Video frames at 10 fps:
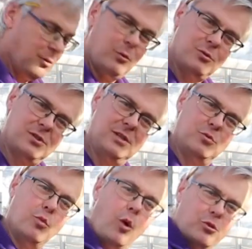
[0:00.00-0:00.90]
all your seeds
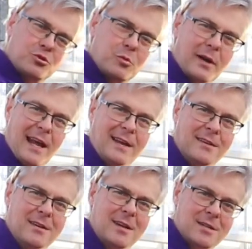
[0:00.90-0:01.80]
will wash to one
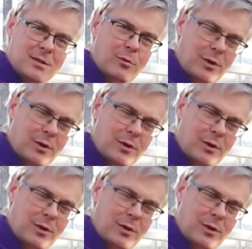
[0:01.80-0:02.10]
end. So we